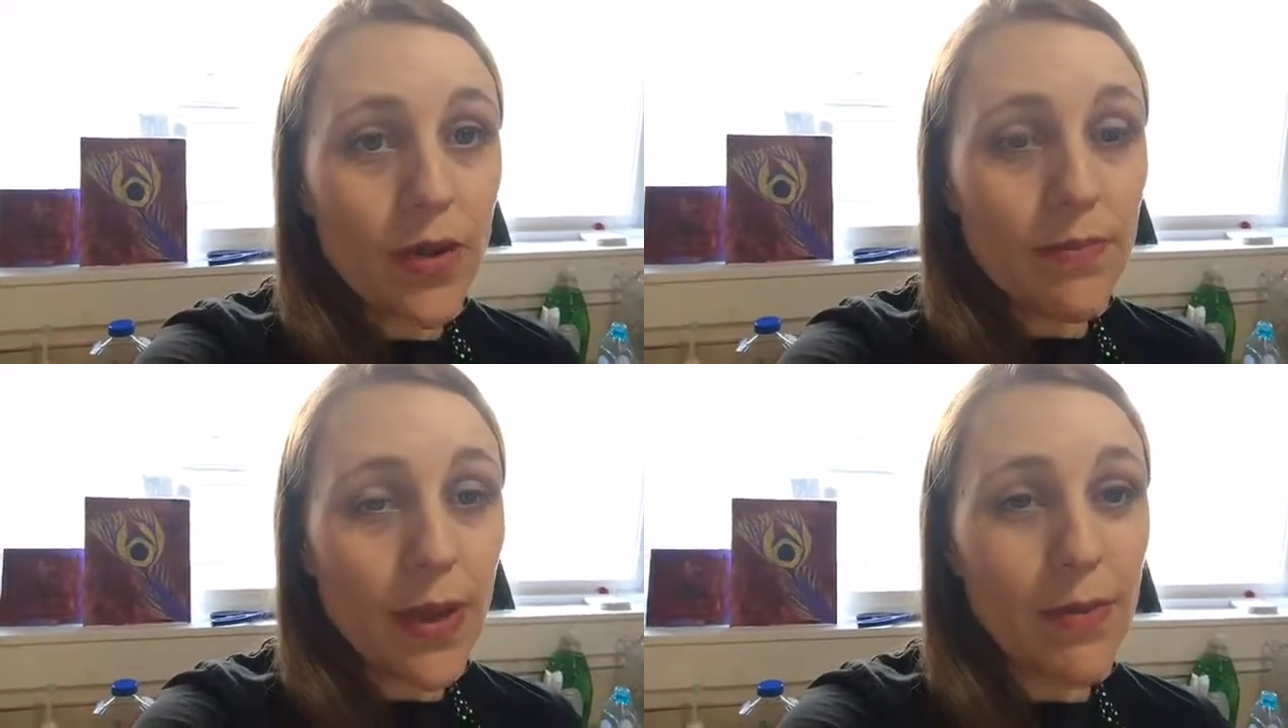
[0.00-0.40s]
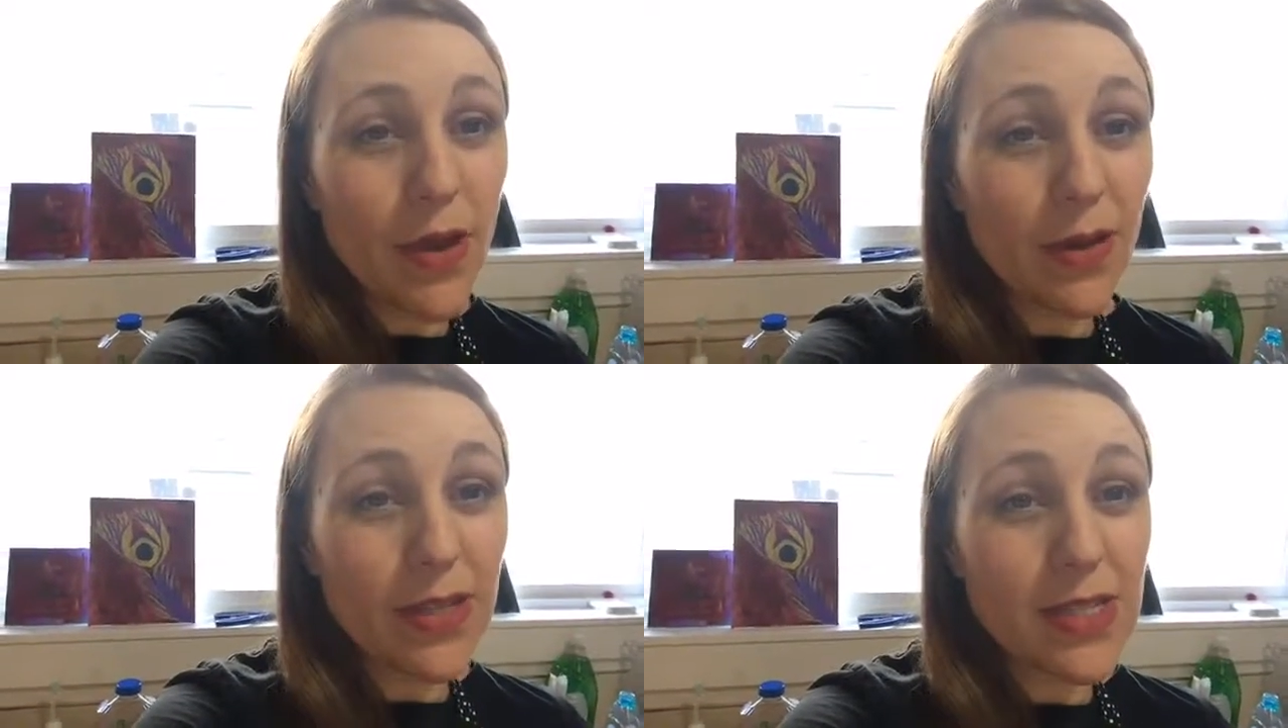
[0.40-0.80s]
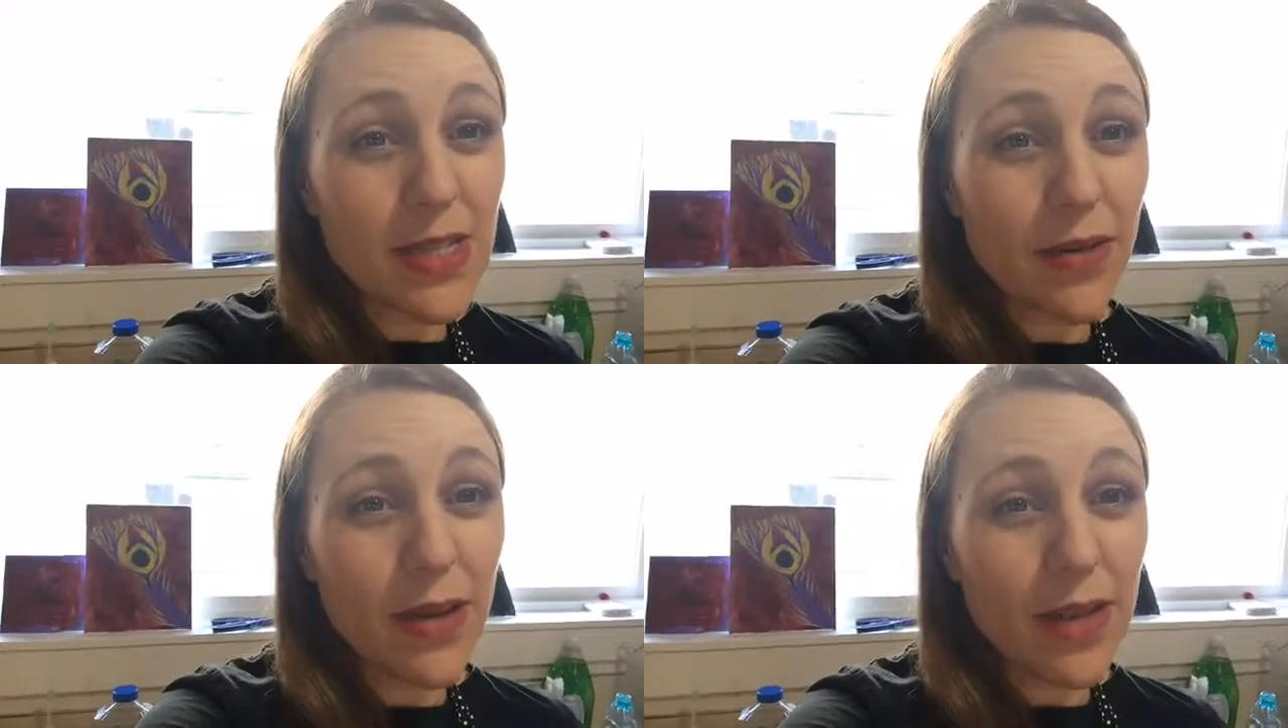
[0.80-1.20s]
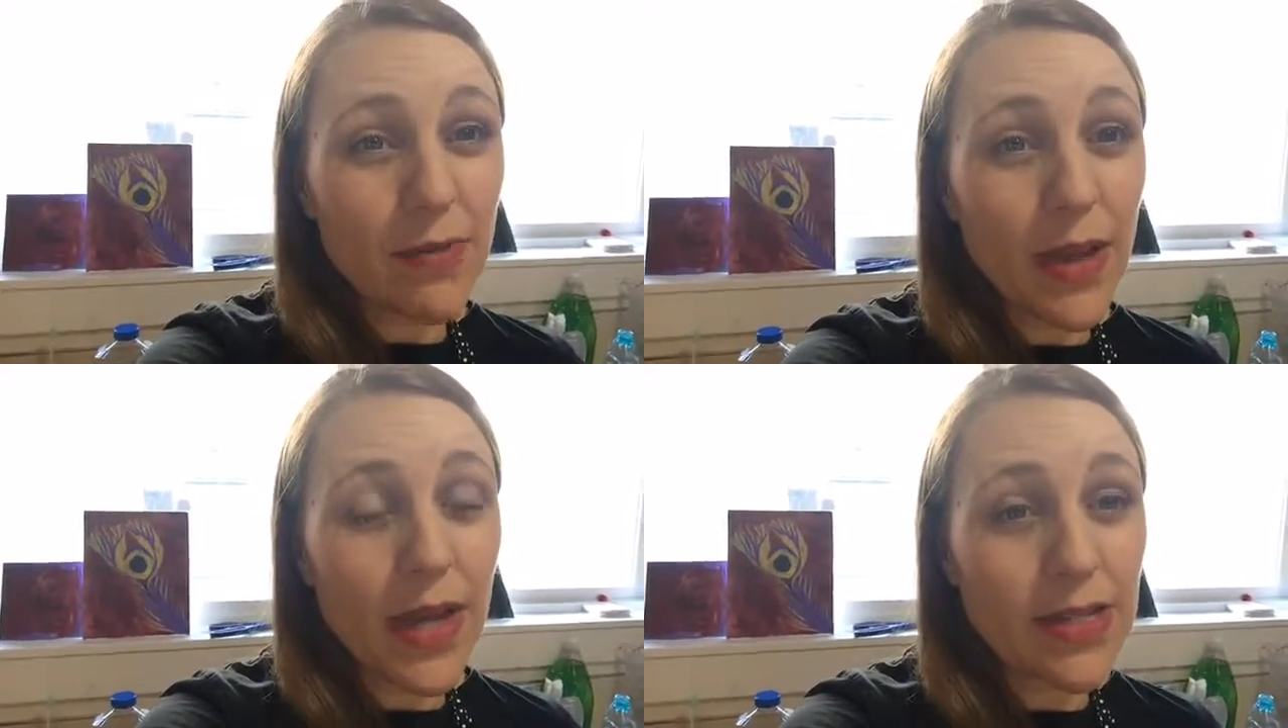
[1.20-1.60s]
maybe are considering it
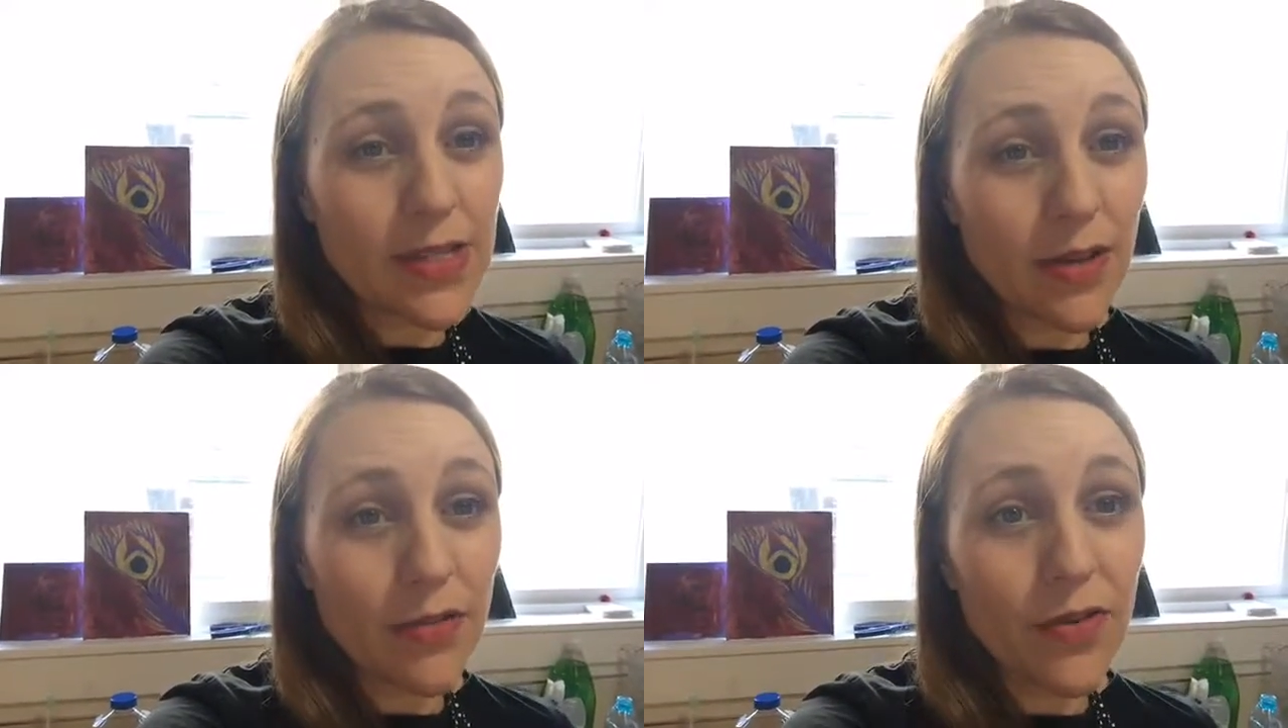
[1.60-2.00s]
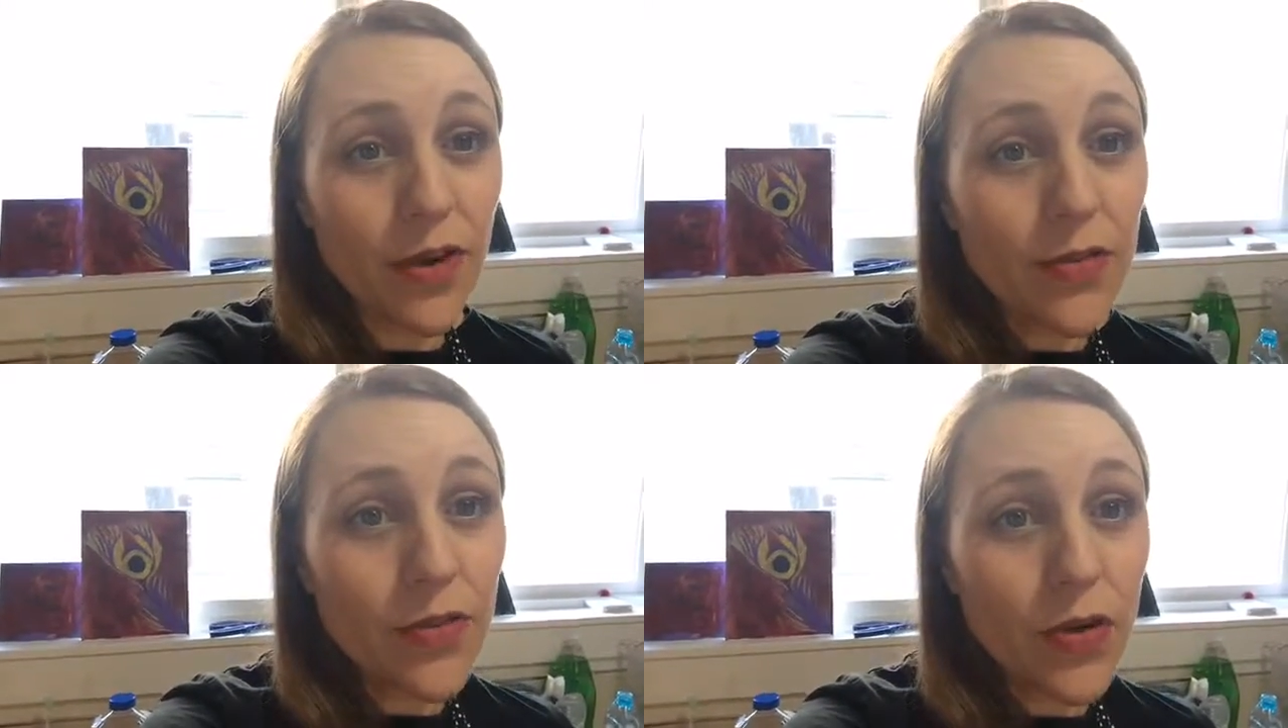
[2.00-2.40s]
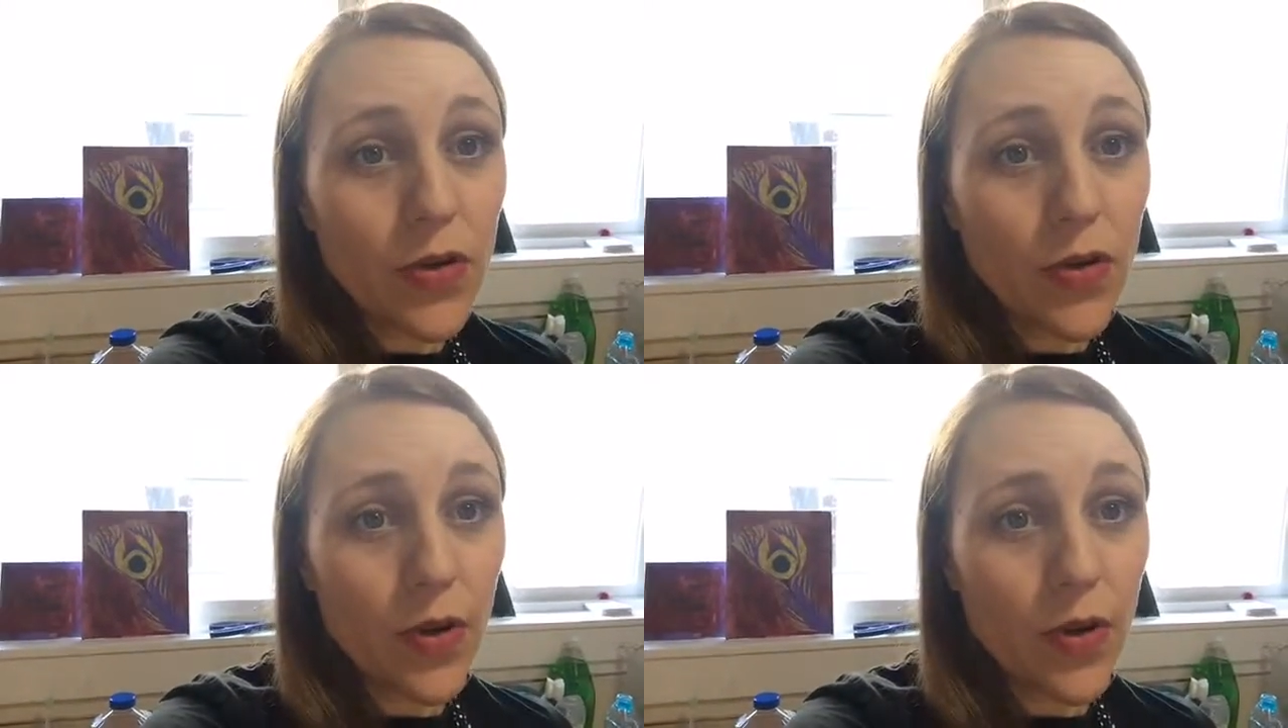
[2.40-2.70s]
because they're fearful,